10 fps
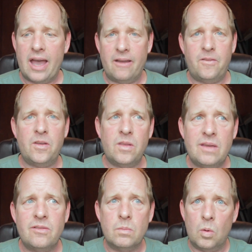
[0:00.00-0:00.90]
I feel
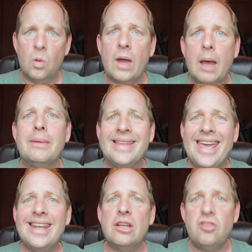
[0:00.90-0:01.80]
even more
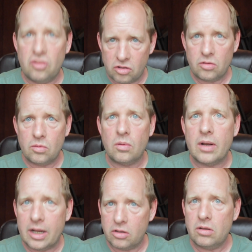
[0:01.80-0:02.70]
obligated to do
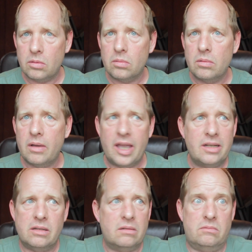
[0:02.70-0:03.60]
what I do.
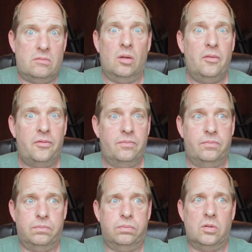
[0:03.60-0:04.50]
And don't
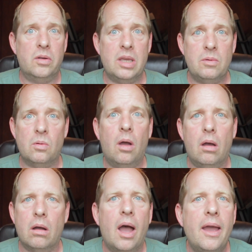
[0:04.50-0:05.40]
get me
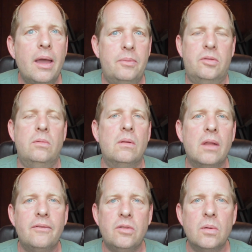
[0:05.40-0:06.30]
wrong. I absolutely
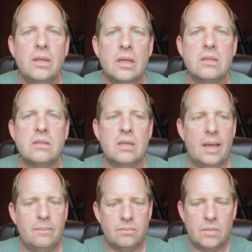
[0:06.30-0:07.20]
love doing this.
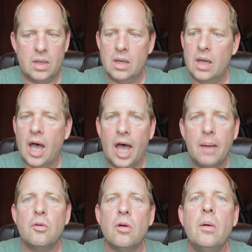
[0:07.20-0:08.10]

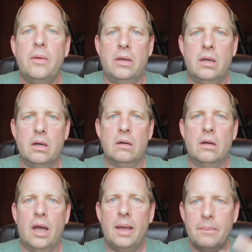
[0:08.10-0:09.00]
I'm growing here.
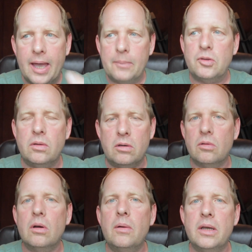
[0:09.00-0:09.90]
I'm absolutely
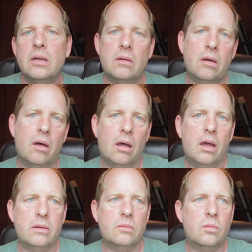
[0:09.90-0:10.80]
growing
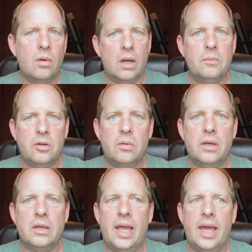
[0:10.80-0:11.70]
on what I'm
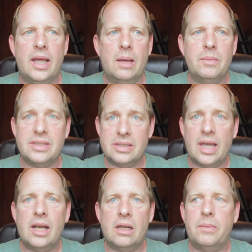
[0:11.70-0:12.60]
doing, and I'm
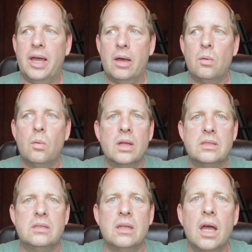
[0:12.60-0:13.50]
excited about
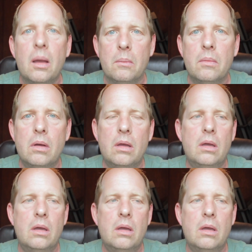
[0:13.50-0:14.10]
what's to come.